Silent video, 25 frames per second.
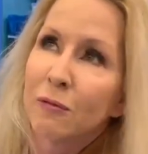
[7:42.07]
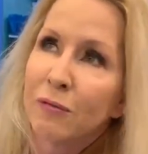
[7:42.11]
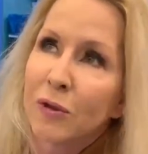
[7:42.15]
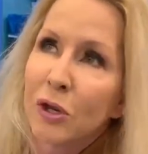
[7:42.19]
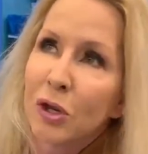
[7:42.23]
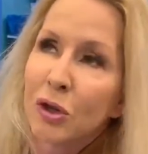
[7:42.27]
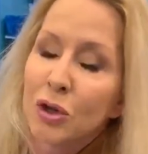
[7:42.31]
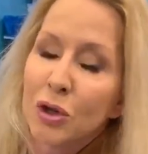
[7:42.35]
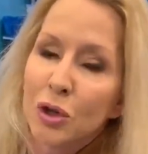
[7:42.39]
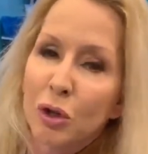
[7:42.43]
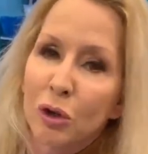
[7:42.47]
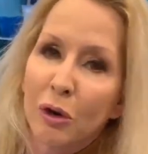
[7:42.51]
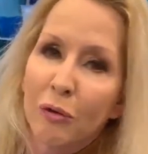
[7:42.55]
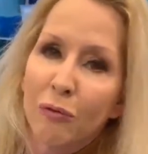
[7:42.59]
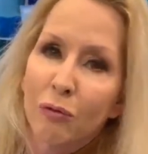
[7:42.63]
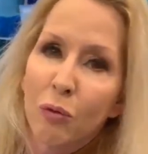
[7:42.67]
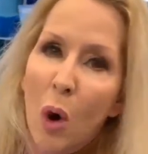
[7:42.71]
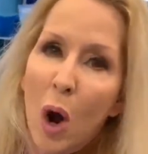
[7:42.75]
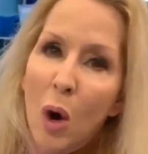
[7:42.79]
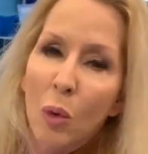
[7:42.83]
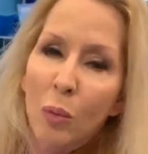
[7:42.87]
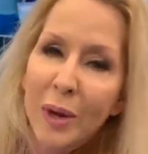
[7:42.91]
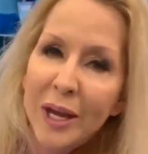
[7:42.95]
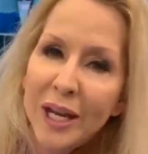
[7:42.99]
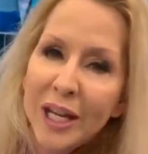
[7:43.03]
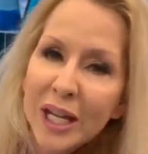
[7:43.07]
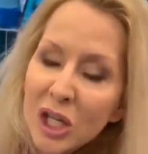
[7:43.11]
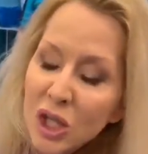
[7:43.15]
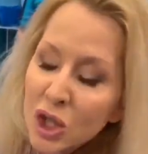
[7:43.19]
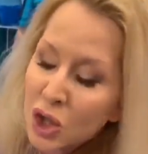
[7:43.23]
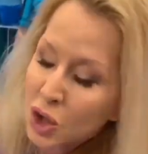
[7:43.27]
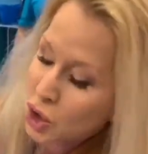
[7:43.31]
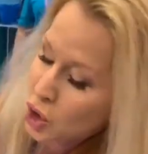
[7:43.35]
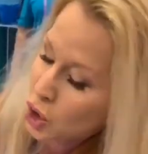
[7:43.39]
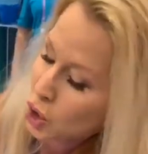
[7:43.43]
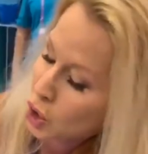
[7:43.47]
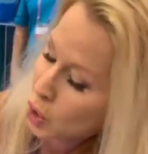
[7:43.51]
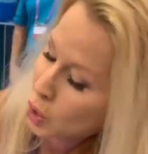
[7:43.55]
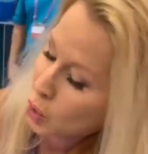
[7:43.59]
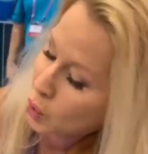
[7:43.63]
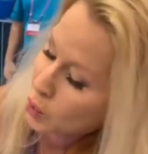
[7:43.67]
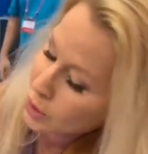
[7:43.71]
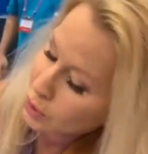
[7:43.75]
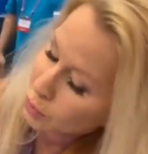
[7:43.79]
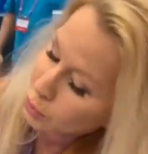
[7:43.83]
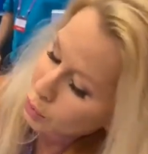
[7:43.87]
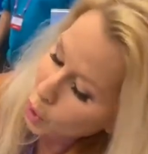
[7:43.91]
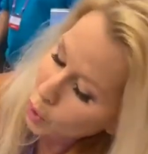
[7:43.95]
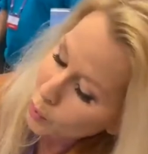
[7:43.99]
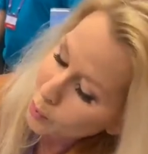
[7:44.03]
It was made by Cloud Minds
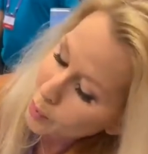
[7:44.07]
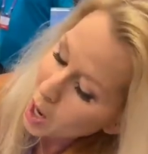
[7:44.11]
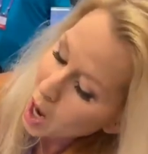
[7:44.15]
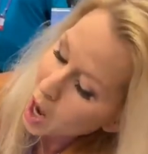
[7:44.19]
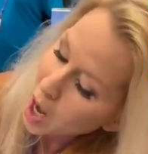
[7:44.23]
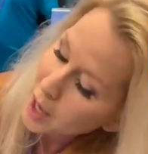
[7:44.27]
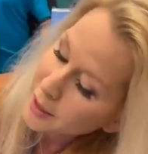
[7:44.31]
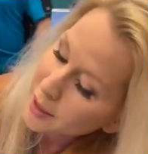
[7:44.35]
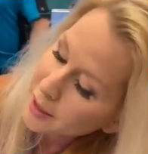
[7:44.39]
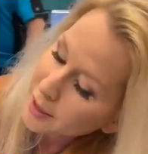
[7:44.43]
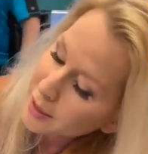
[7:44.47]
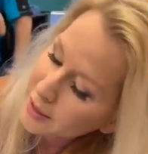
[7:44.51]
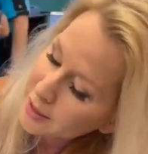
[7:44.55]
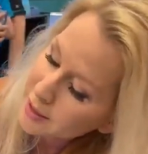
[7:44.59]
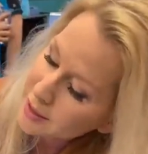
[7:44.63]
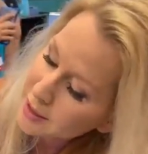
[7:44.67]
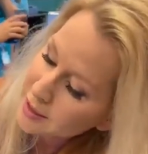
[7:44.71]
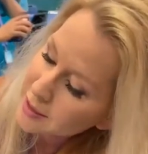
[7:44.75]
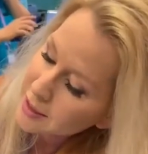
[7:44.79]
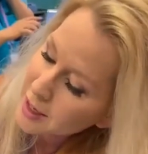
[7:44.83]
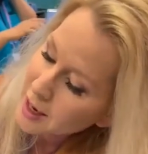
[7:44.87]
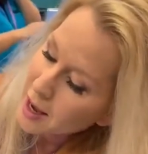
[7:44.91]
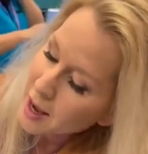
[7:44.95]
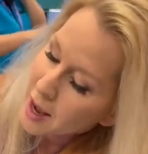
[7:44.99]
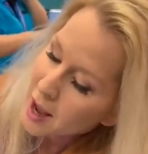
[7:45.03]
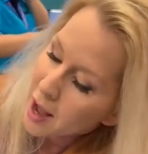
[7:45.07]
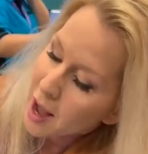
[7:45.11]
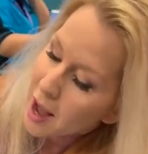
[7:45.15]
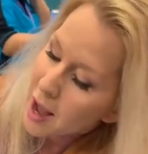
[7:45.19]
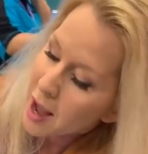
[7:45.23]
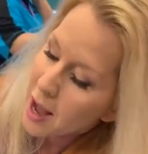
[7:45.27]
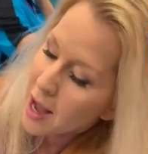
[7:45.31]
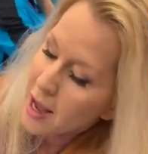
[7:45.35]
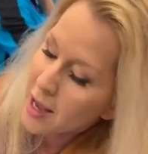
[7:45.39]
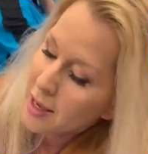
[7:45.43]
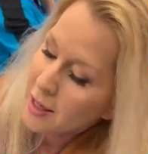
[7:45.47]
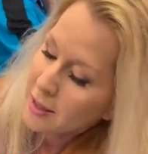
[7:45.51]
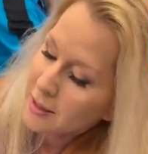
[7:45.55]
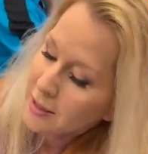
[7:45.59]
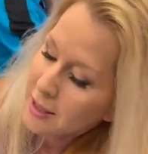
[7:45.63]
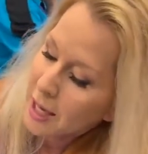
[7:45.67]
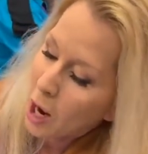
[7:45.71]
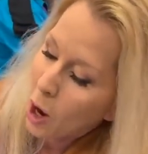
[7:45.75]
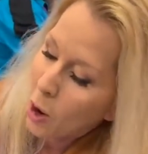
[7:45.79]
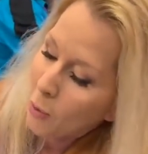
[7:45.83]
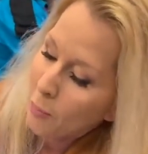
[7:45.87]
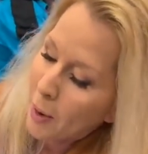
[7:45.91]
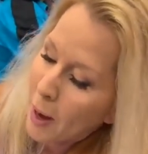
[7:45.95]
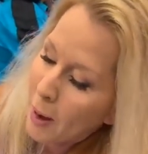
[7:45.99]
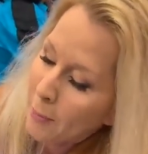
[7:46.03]
again, their company in California.
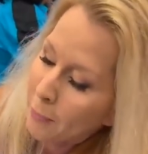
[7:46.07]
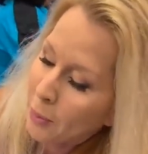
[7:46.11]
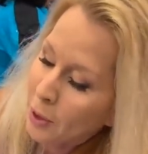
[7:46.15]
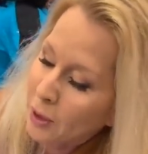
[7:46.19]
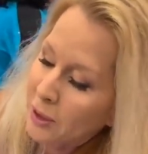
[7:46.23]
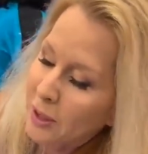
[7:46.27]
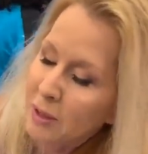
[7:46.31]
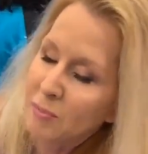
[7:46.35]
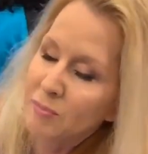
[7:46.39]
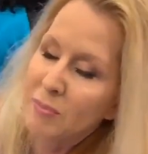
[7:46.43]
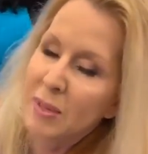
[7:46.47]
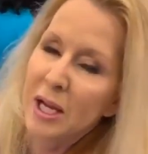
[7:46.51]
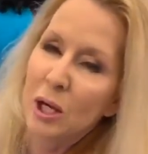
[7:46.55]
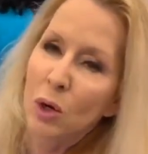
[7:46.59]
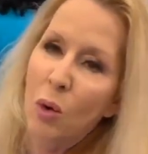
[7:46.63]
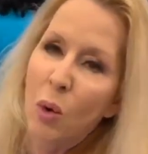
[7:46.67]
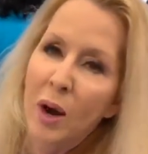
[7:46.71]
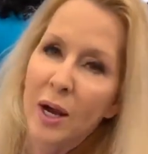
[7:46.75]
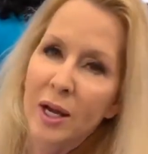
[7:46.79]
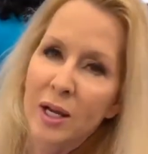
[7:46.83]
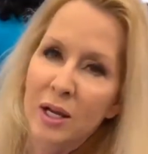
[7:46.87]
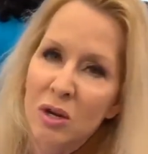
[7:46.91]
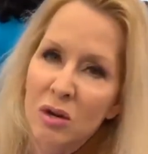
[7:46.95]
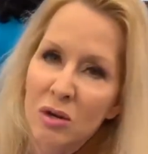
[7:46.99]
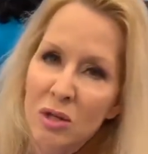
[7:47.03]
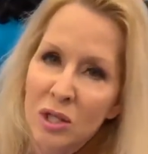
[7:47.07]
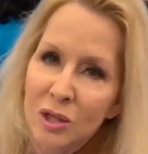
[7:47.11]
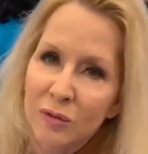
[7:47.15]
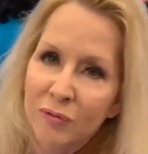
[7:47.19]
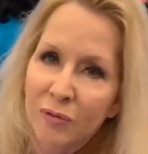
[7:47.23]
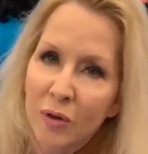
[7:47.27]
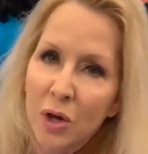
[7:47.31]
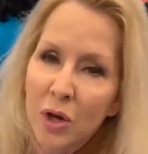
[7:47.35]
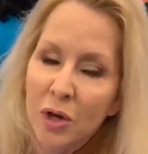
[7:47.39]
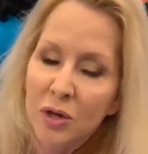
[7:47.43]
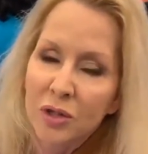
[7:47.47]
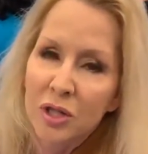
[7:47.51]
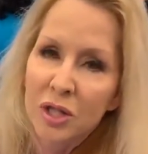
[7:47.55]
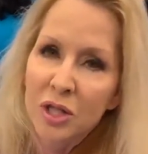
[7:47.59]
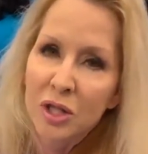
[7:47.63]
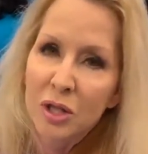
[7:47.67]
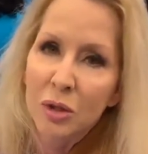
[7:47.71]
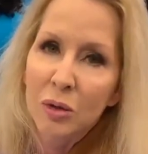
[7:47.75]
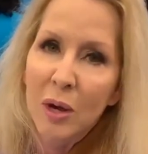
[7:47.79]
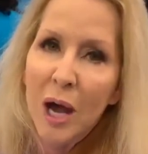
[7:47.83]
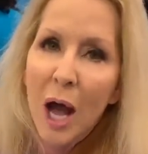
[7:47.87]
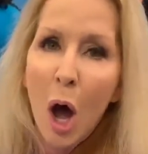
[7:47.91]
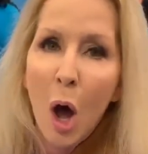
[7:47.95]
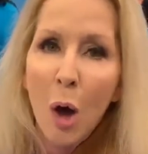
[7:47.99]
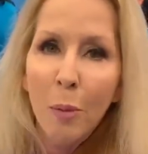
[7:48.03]
They started in
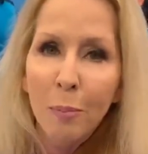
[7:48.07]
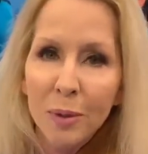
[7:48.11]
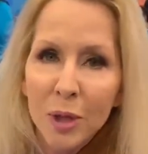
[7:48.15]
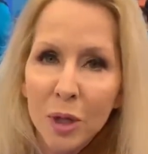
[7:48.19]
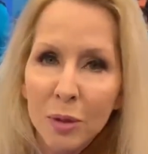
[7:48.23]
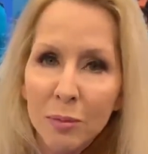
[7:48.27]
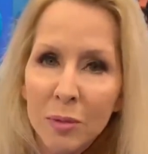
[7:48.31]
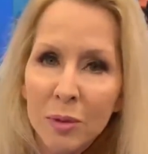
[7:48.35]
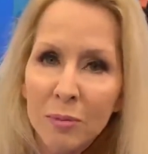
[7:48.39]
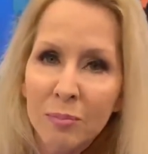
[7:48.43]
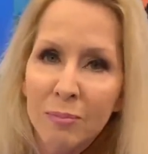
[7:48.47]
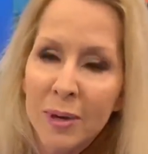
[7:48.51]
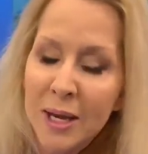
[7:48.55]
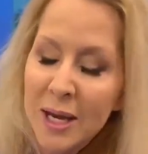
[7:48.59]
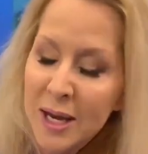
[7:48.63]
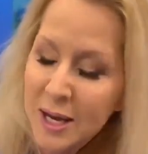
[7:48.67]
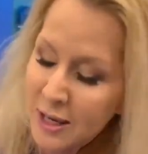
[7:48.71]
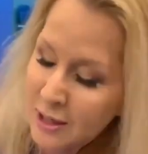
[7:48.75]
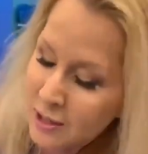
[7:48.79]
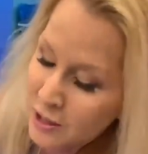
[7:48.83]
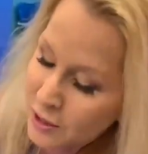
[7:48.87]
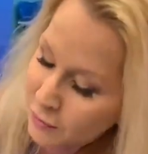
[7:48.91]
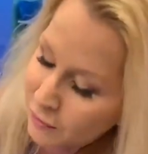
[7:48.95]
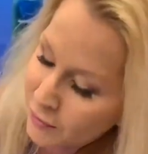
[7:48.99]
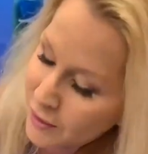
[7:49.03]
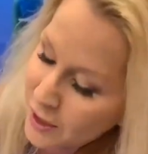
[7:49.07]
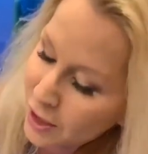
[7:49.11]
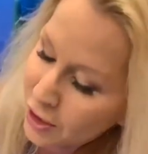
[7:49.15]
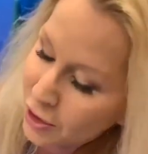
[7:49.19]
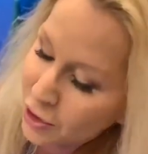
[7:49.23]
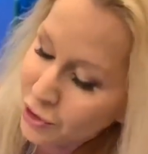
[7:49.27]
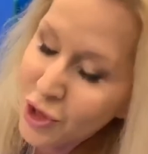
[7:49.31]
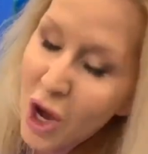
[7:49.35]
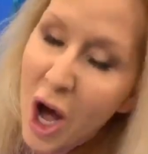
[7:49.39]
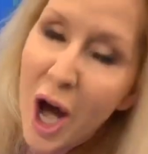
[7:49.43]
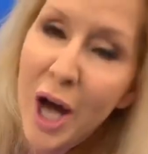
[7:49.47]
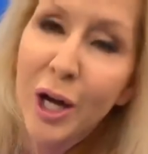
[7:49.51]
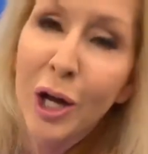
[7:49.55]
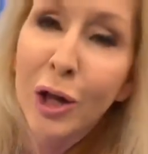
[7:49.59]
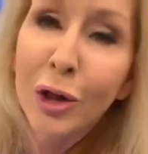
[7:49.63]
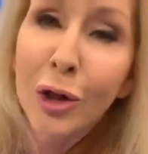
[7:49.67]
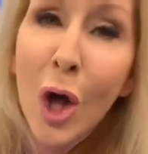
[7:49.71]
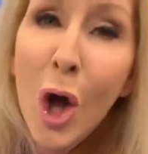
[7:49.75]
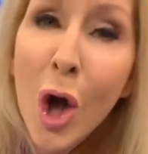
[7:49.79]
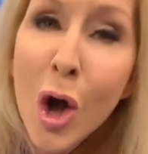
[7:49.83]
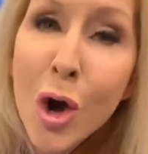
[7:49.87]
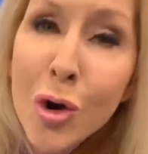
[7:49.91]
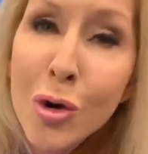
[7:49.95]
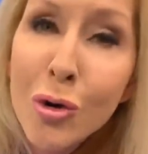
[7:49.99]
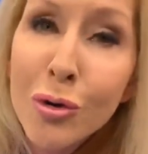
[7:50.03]
2015. They make basically
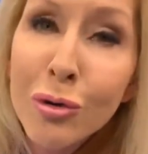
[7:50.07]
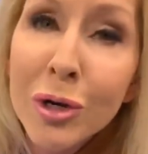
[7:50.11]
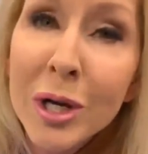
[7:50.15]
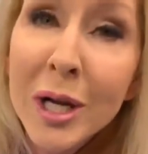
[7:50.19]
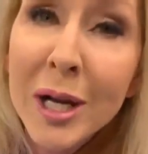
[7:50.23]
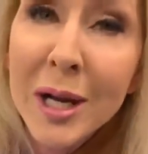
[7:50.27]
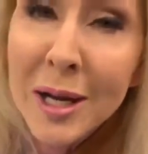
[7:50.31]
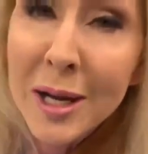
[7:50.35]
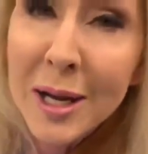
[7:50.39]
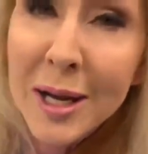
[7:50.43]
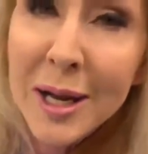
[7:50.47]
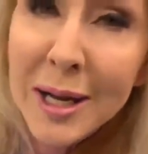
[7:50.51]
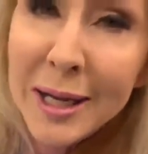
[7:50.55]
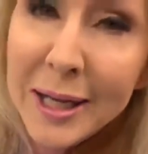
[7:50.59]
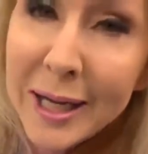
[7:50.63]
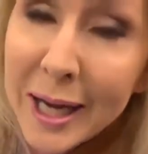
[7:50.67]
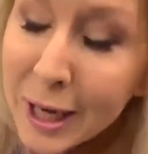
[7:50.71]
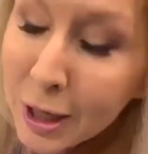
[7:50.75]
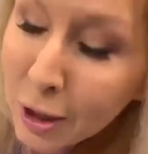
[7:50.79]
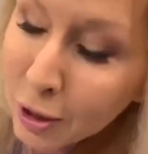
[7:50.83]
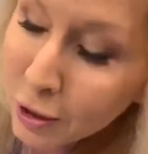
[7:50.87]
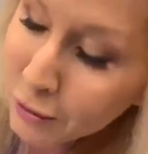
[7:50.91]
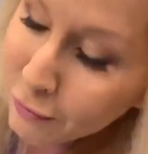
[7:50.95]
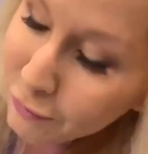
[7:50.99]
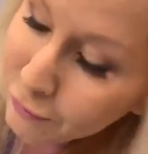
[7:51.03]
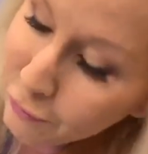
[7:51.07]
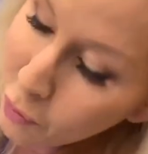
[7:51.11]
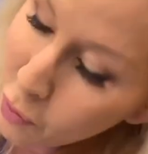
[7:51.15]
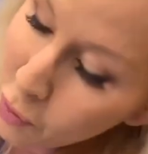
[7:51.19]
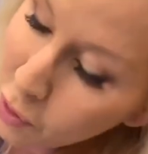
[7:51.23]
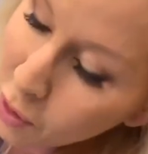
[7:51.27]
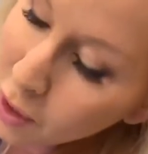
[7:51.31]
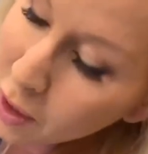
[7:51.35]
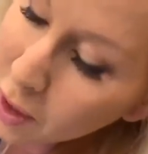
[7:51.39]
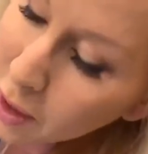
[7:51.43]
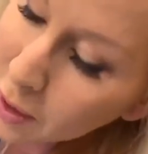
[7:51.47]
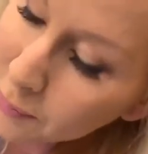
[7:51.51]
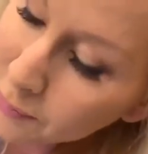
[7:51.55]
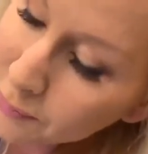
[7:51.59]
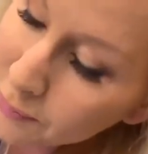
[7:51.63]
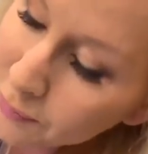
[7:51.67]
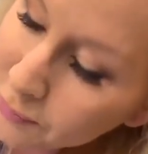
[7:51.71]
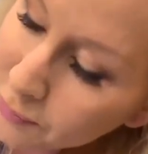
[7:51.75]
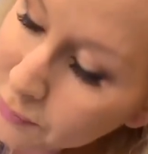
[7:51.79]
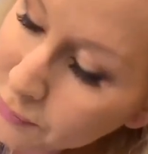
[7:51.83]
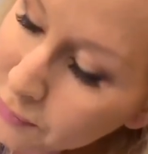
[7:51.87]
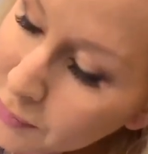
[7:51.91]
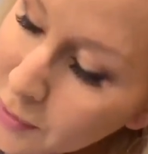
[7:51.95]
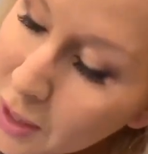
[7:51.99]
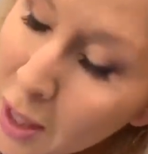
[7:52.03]
what their motto is: they make
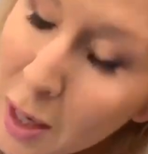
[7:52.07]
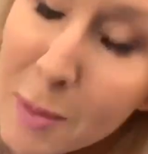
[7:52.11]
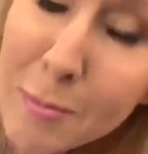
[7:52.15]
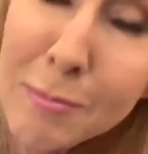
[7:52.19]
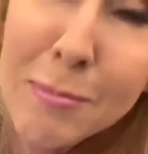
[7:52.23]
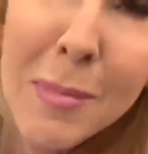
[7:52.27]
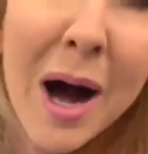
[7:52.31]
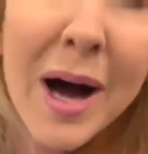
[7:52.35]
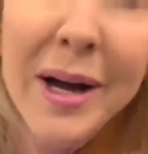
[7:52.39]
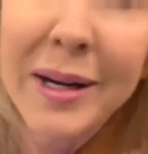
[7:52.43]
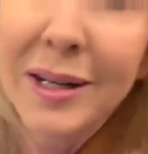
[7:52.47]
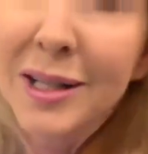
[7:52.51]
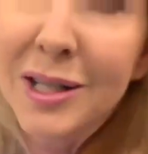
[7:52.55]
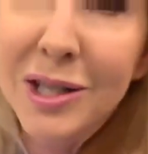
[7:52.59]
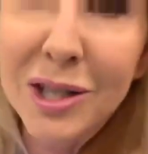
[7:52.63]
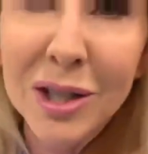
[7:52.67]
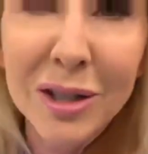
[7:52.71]
robots smarter.